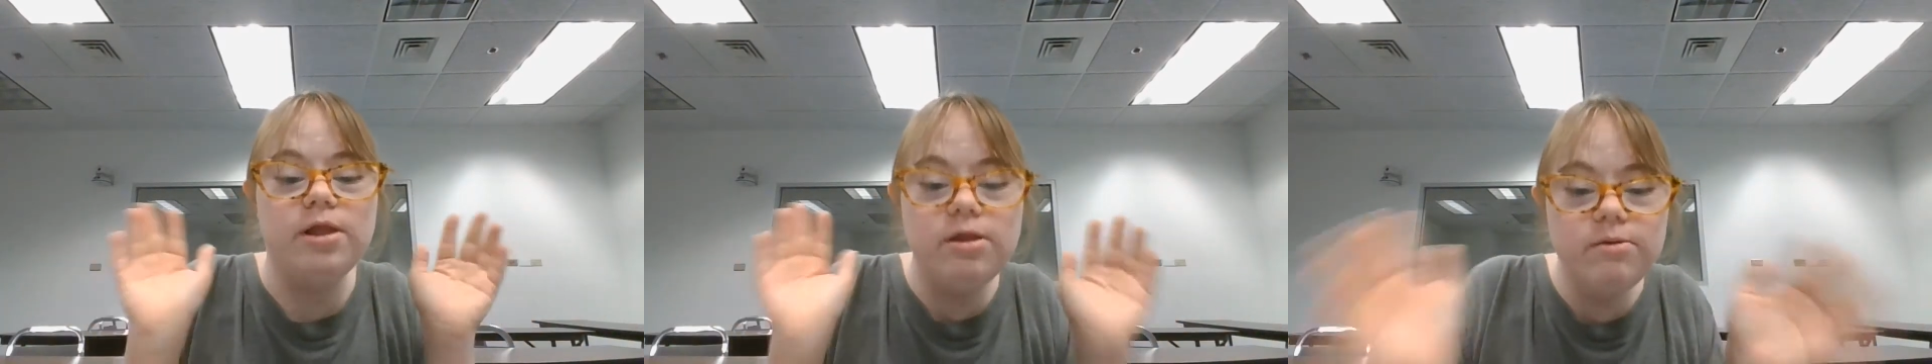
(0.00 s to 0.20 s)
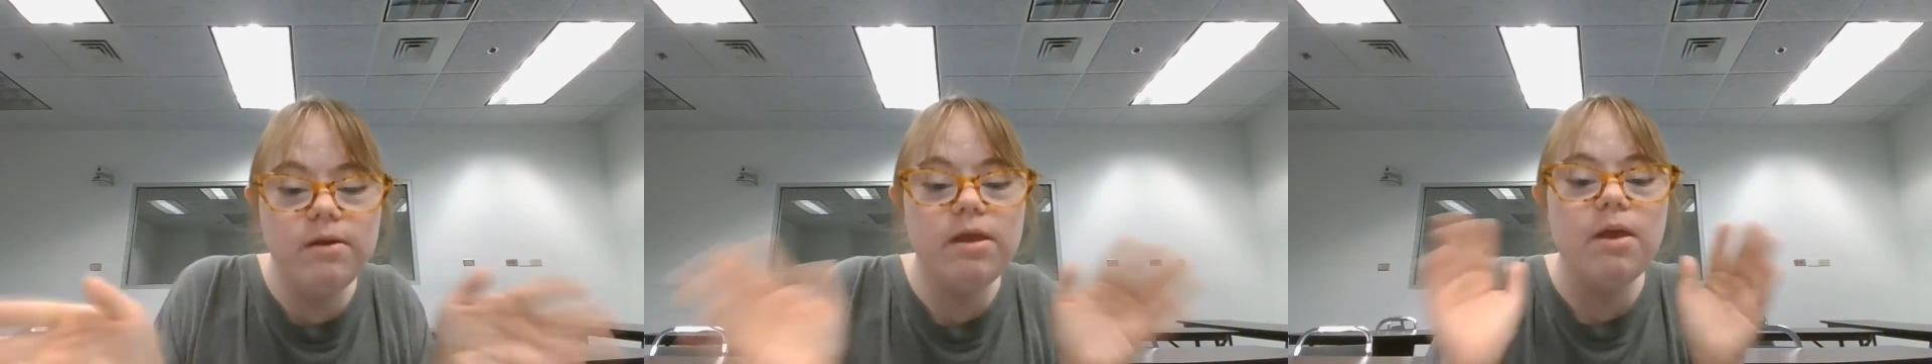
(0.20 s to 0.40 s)

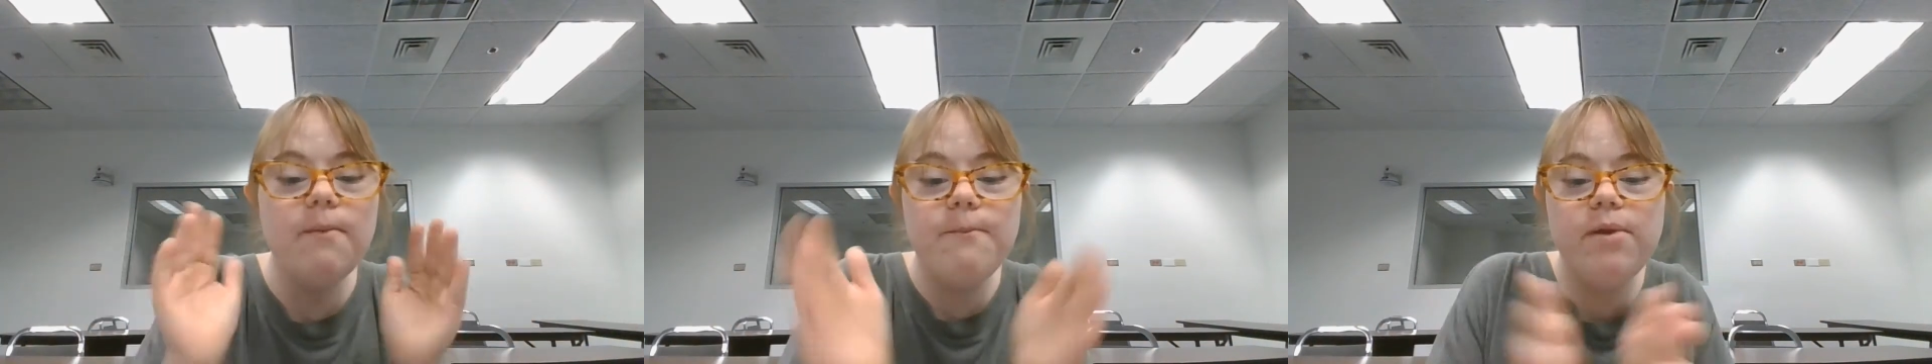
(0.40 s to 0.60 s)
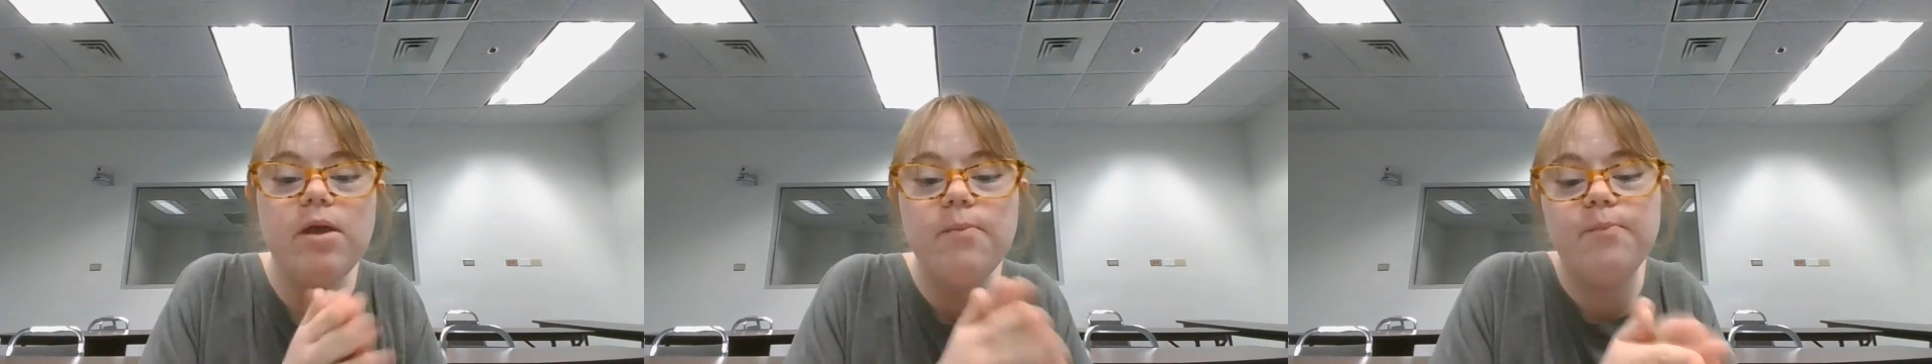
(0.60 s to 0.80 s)

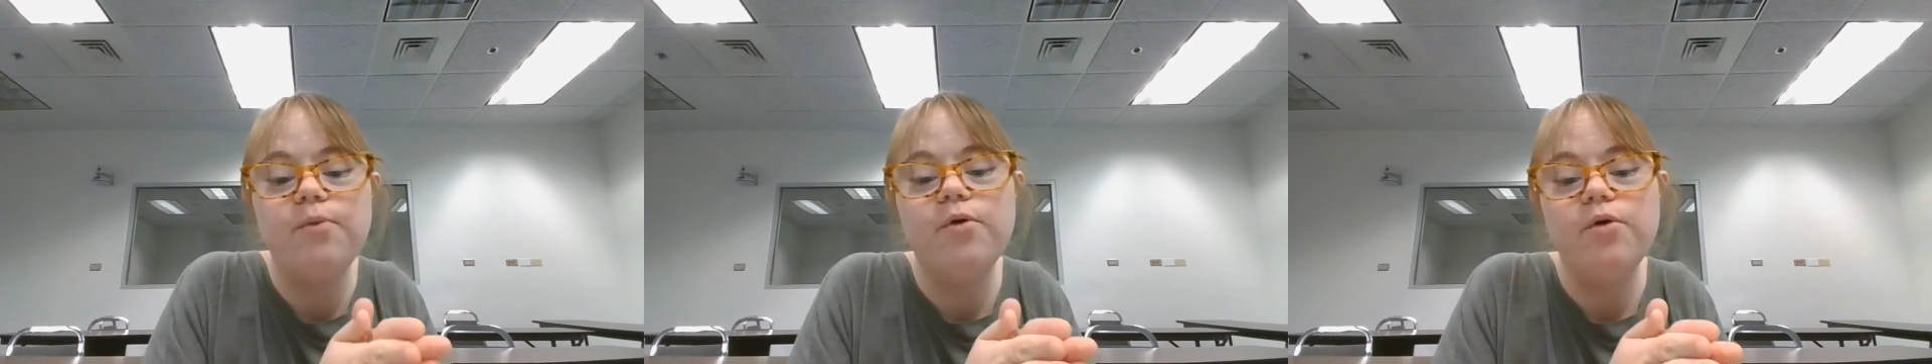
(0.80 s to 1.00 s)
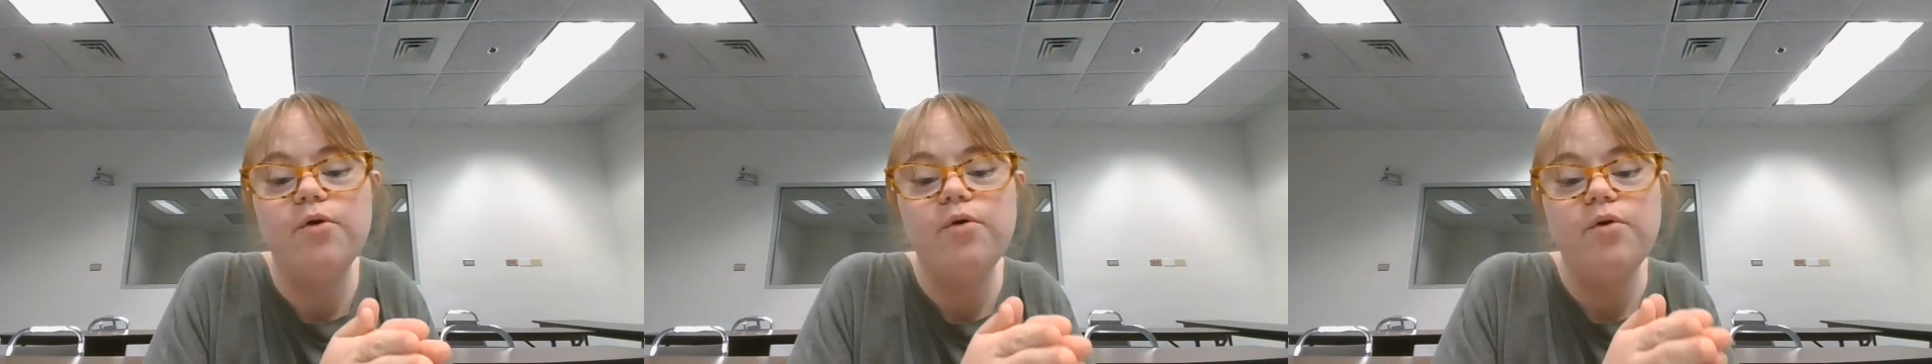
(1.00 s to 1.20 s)
treat
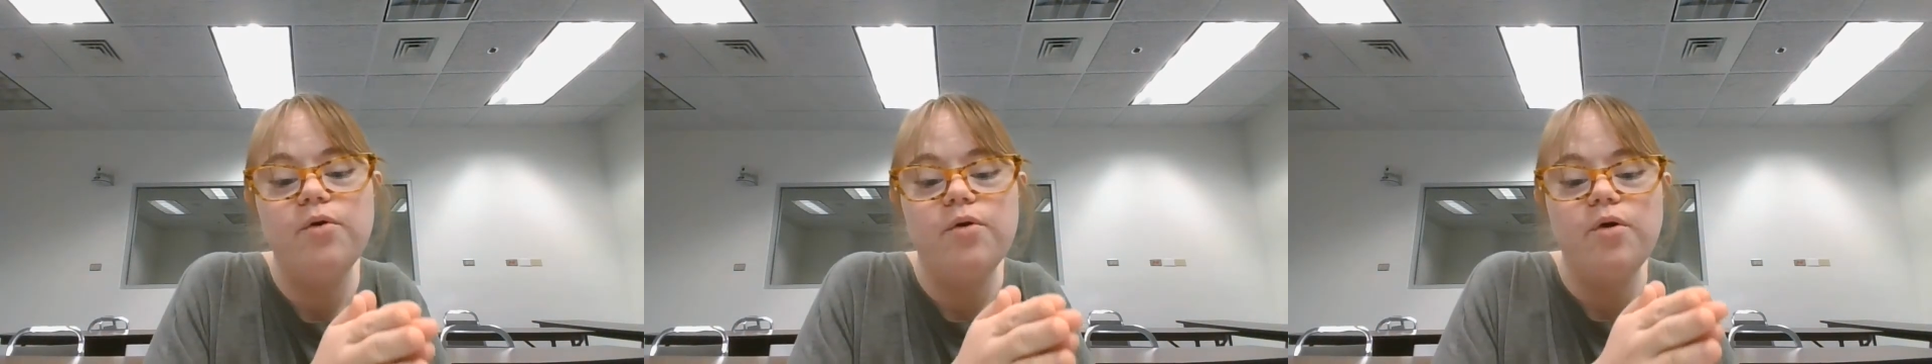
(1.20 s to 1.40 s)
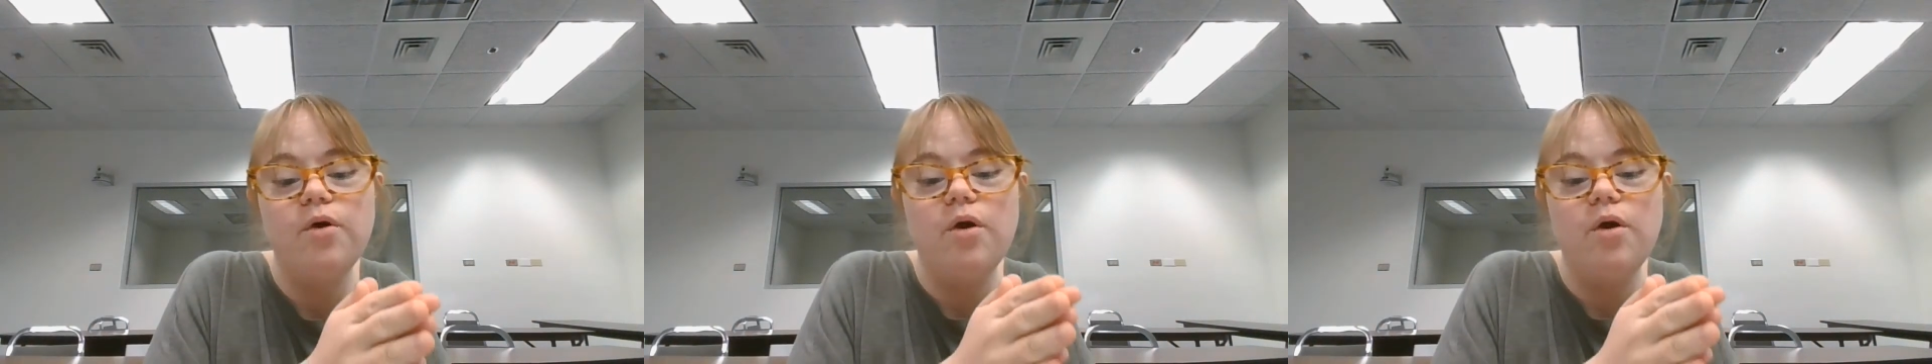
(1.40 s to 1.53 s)
people